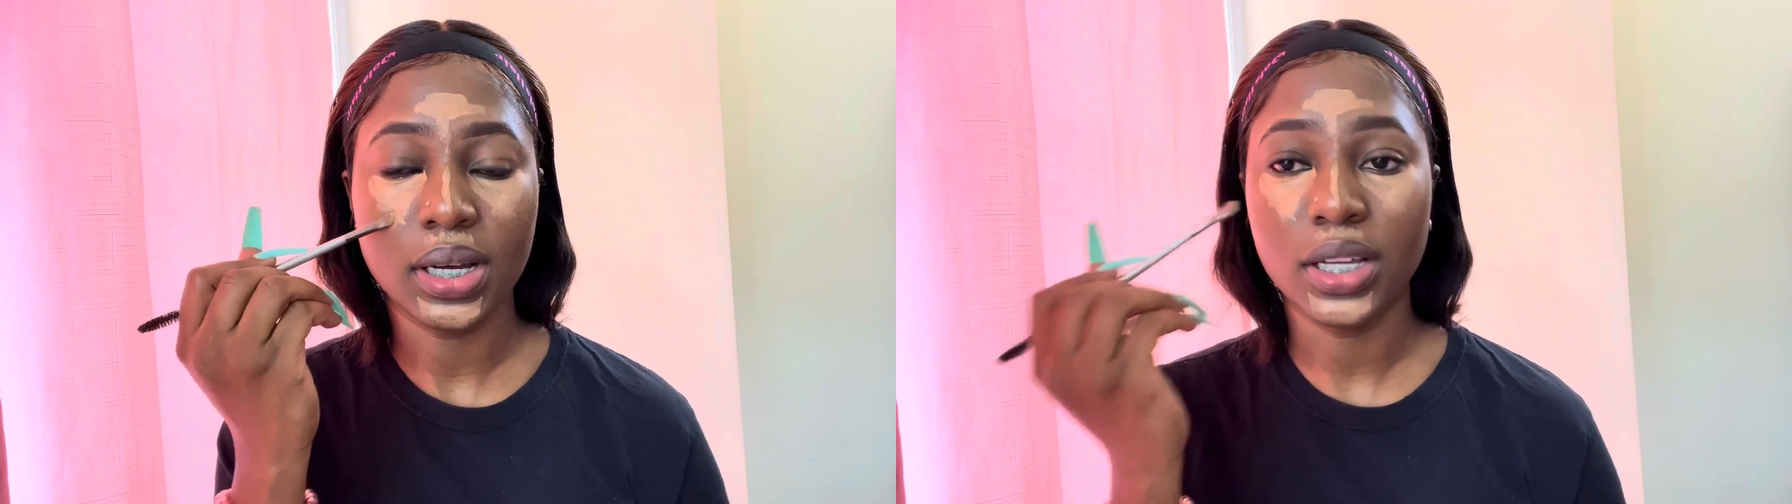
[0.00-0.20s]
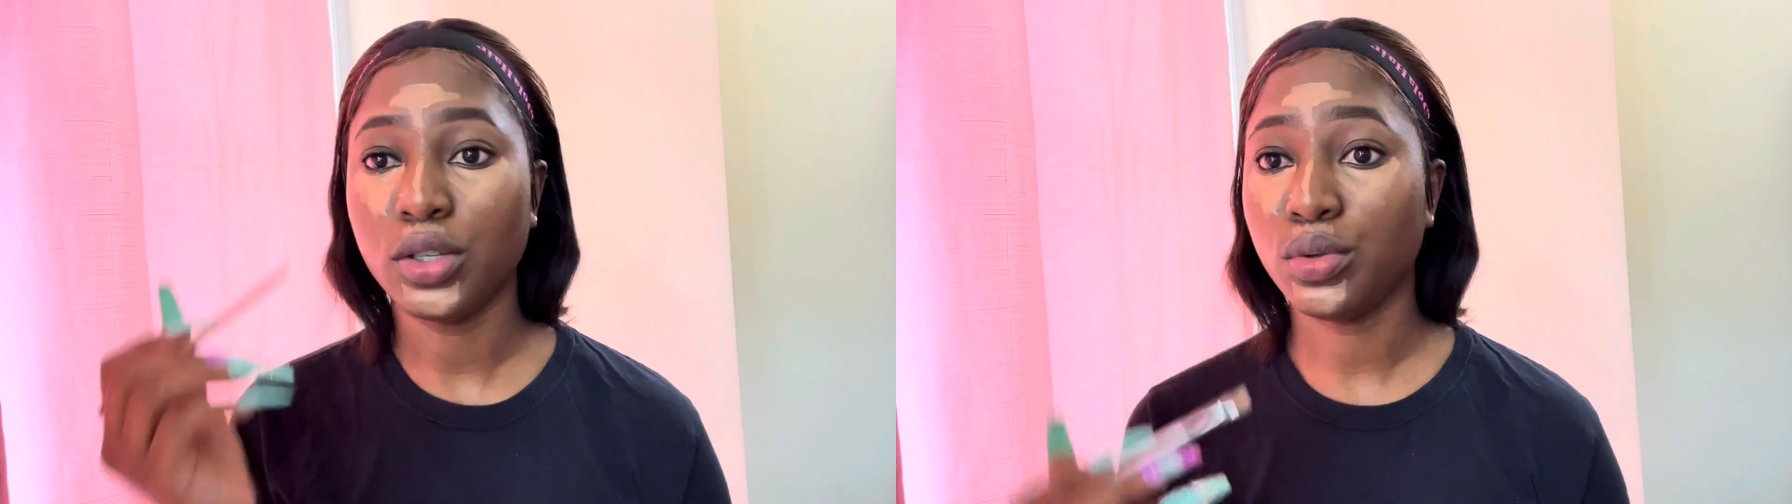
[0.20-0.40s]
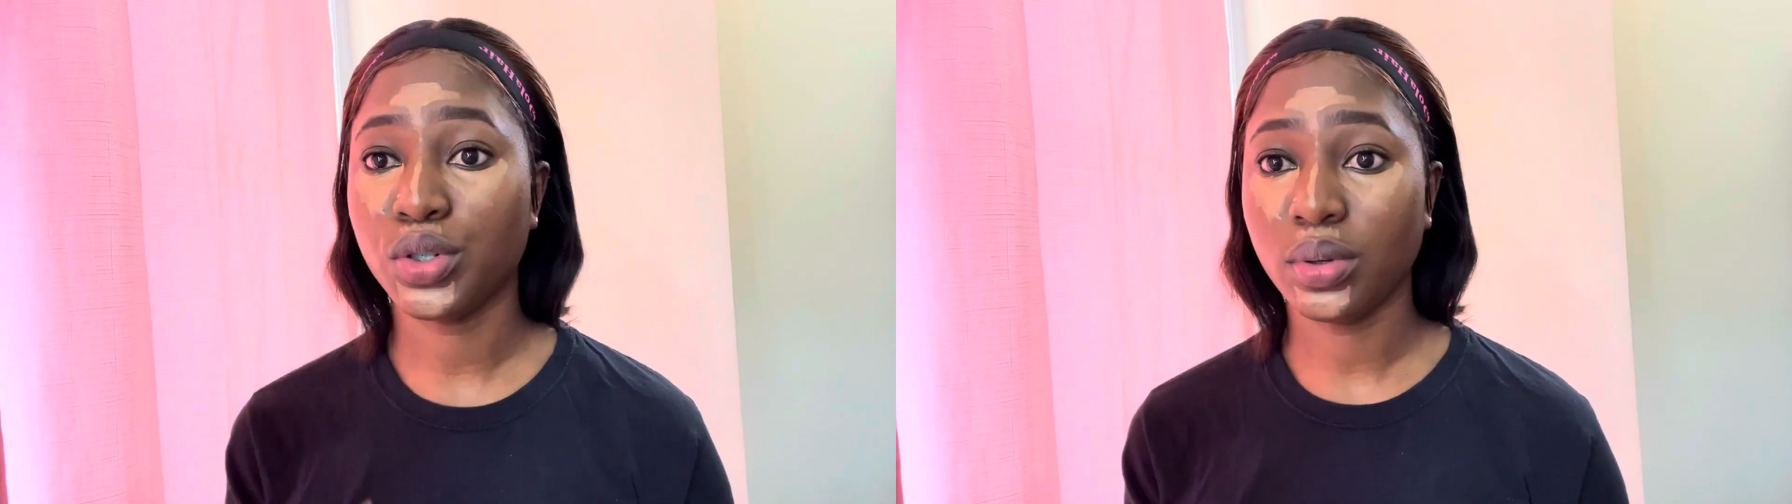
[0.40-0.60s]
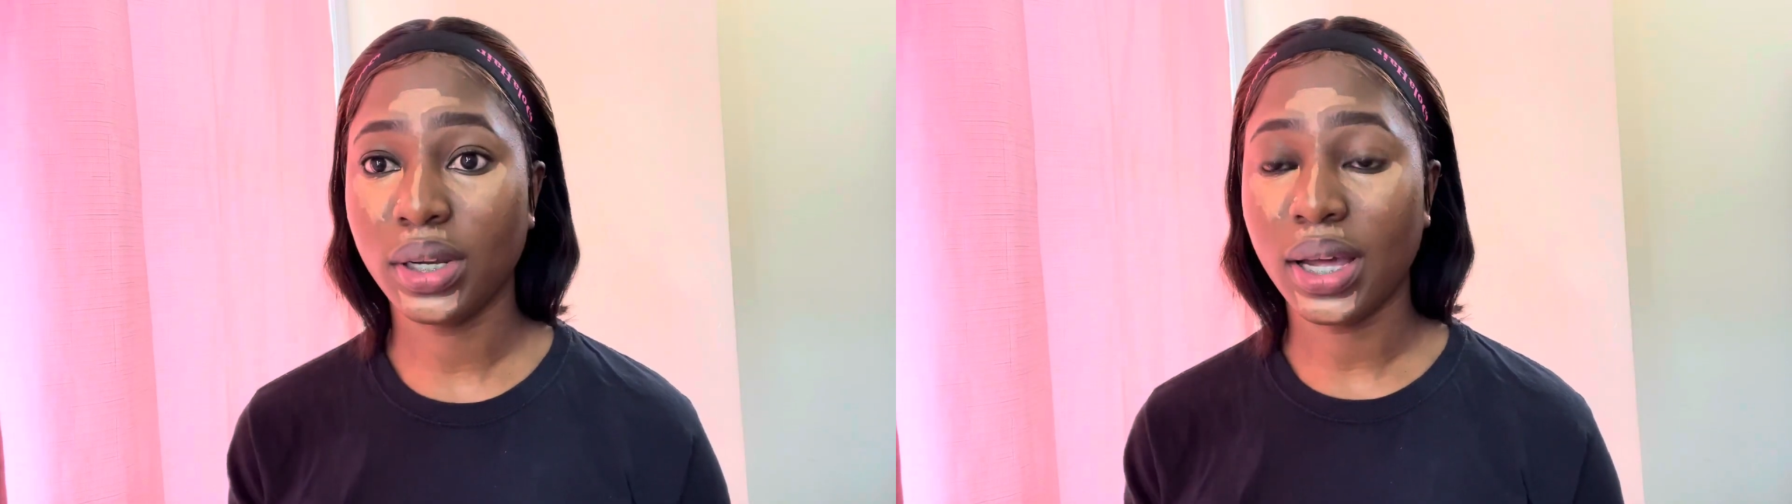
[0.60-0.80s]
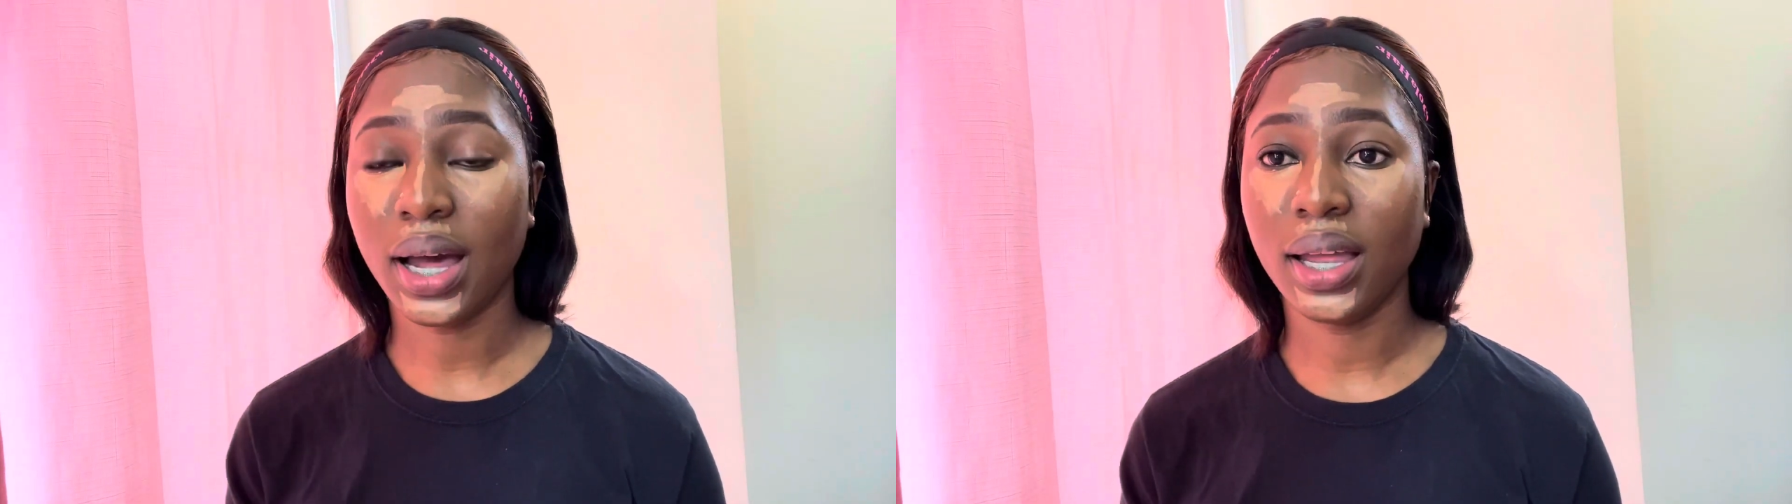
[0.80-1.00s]
usually
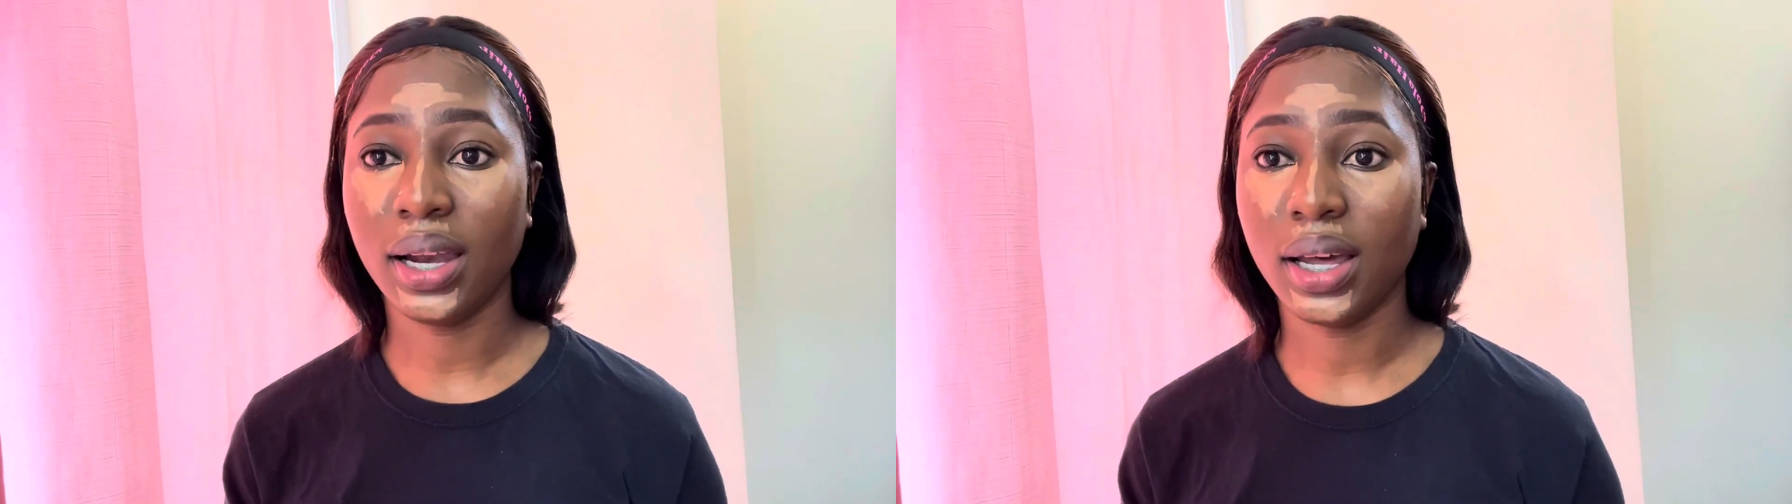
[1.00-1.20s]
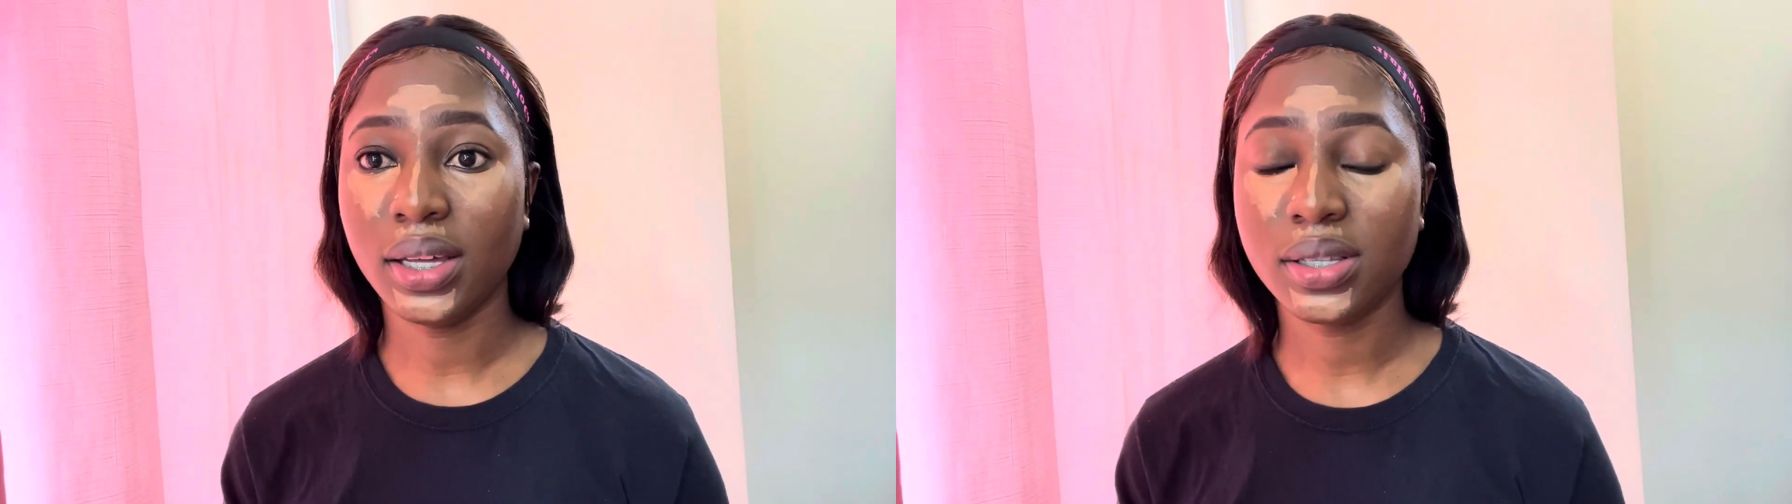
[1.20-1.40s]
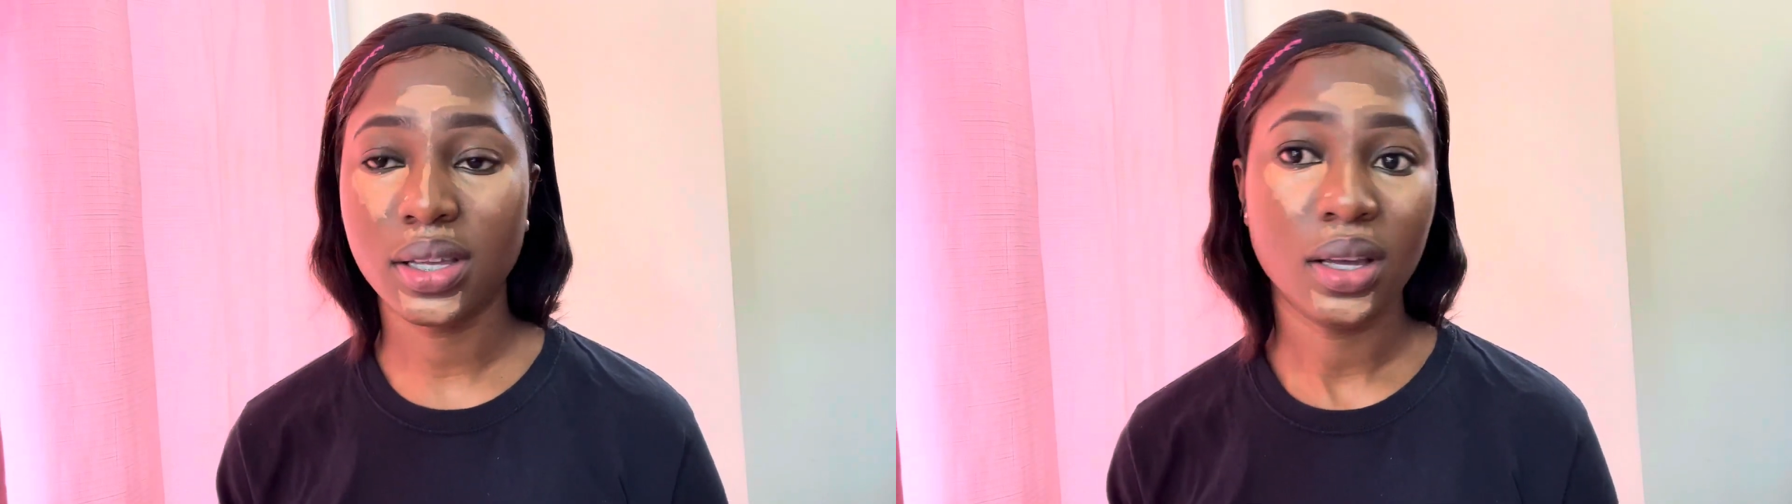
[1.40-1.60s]
highlight.